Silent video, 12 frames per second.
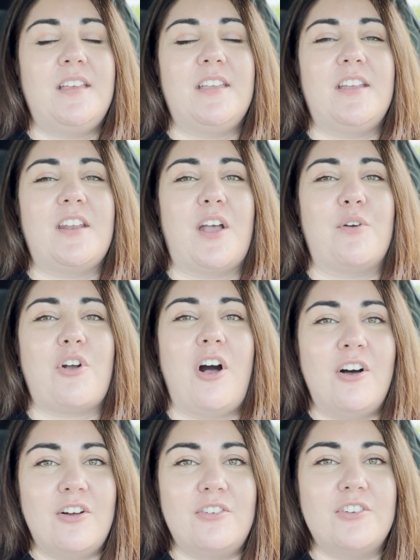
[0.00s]
You know,
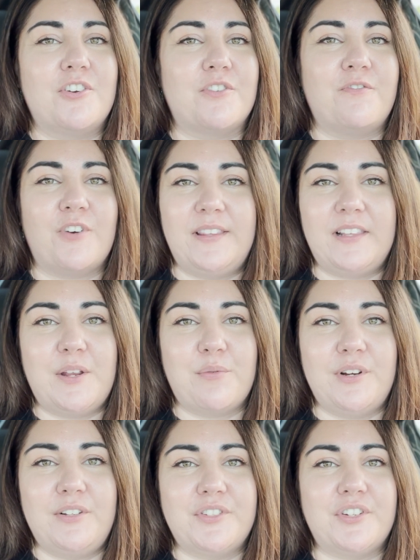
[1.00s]
call your friendly
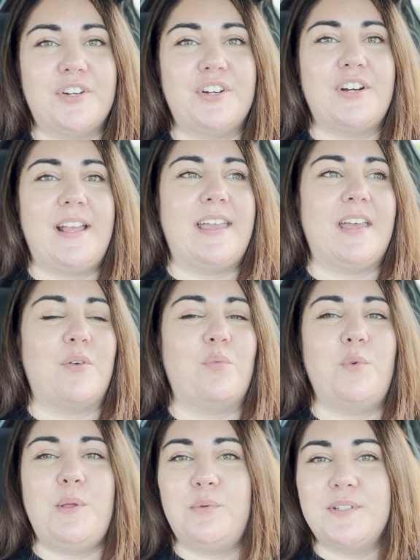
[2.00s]
realtor and
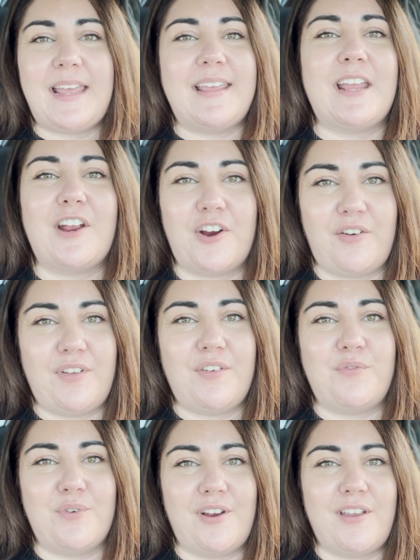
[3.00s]
we will take care of
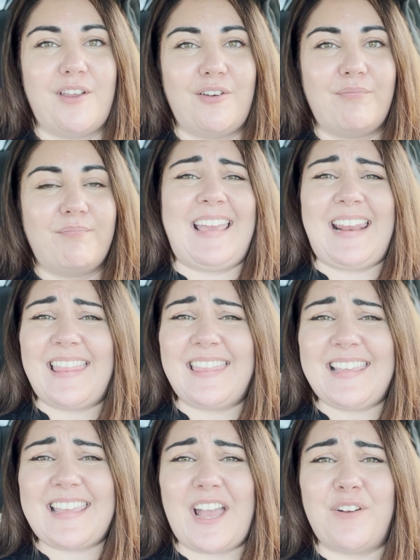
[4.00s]
it for you. And I
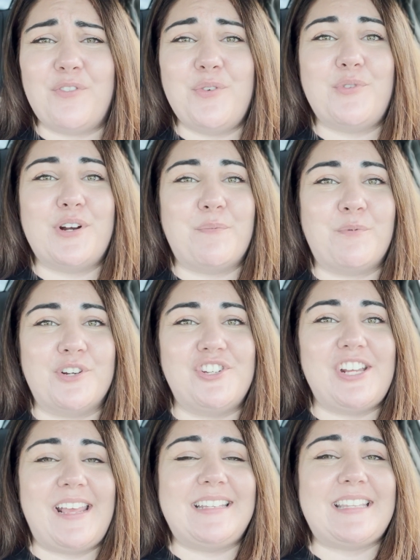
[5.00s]
think everyone
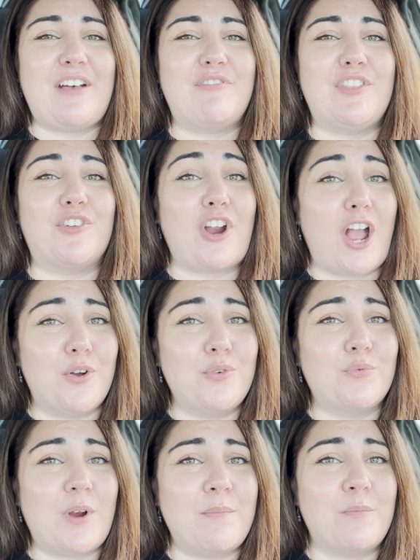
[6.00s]
appreciates having their
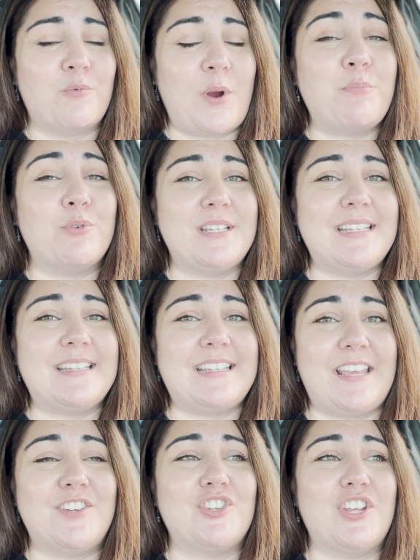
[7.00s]
own
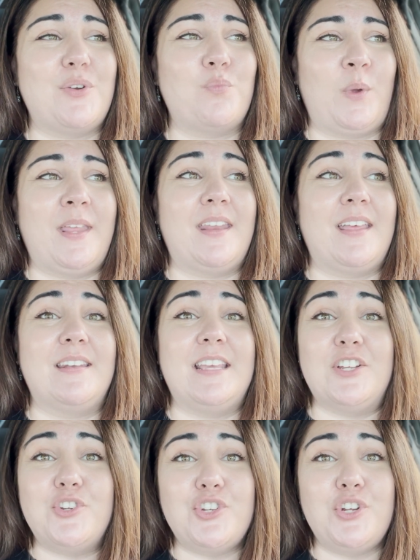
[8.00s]
representation when an
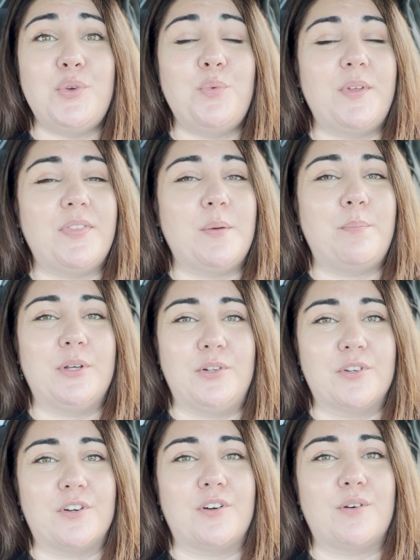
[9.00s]
issue with the
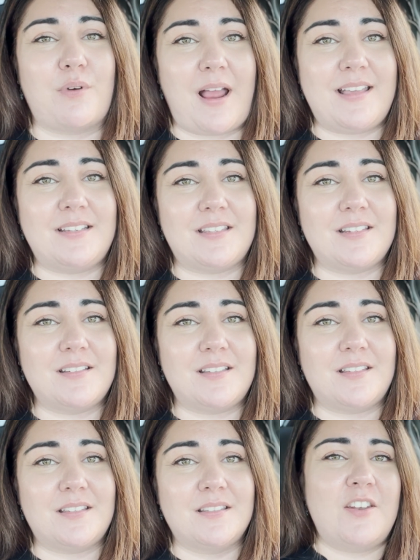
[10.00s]
builder
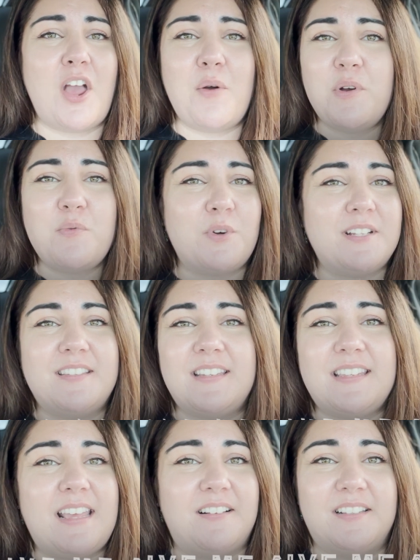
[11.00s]
arises. No one wants
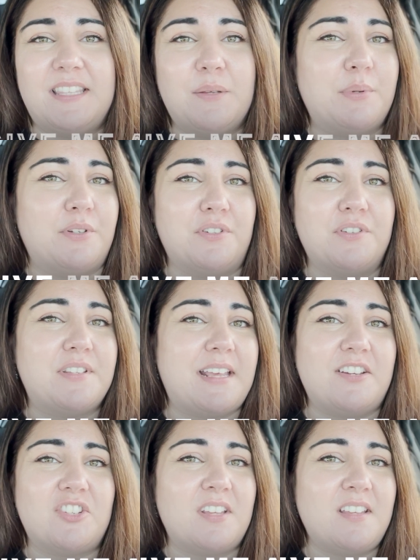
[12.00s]
to yell at the builder's
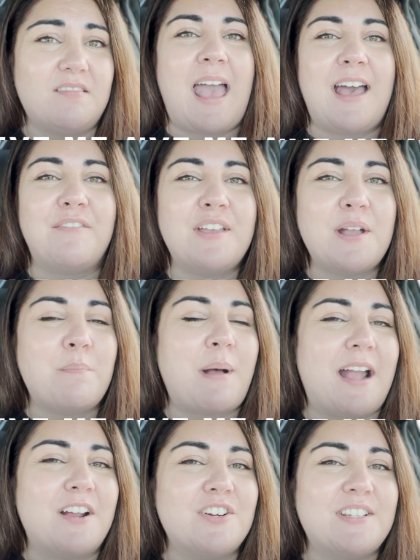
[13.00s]
agent. Having a
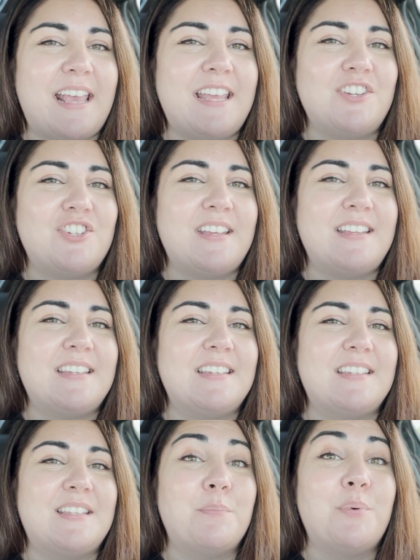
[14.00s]
buyer's agent
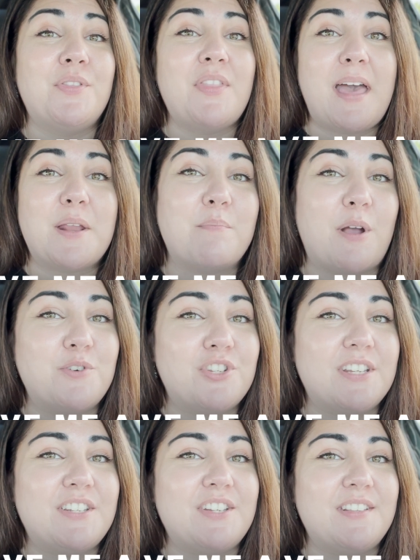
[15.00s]
to put that
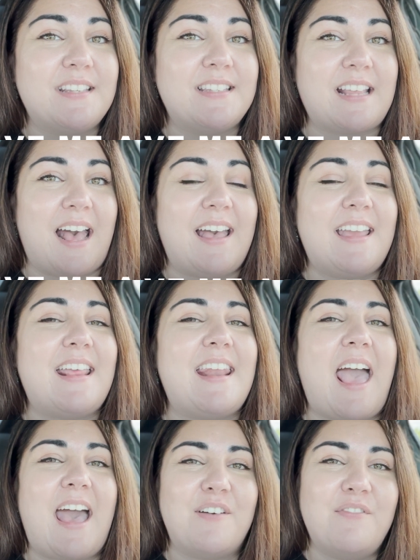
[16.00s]
emotion to the side and
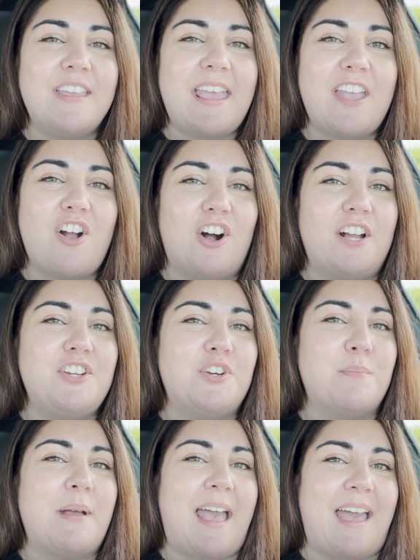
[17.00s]
advocate on
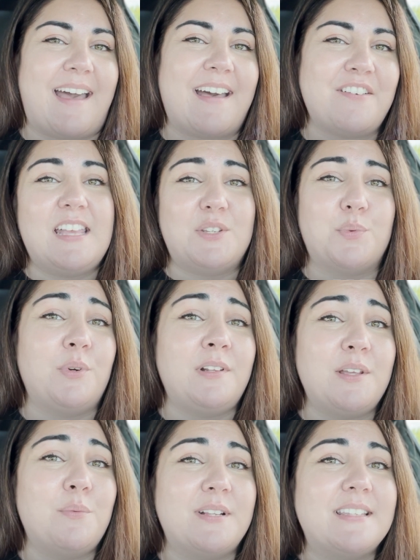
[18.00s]
your behalf is
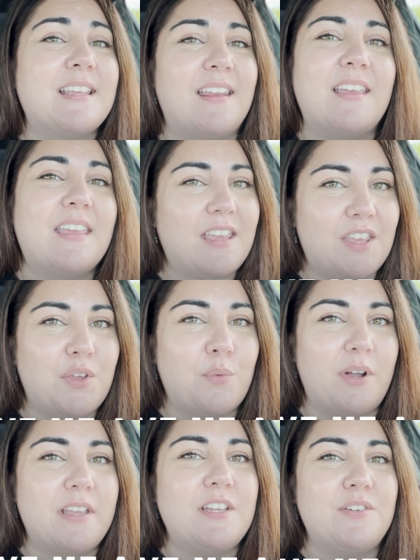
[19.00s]
really what's gonna get you
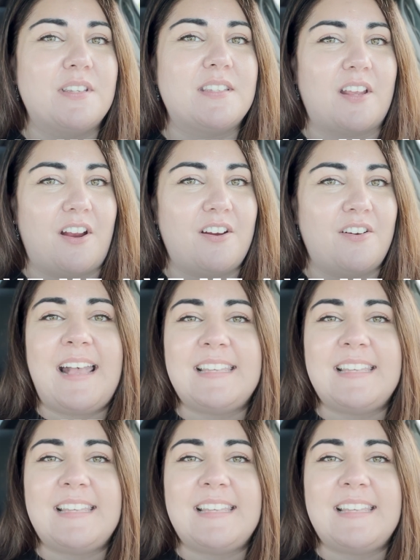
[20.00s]
what you deserve.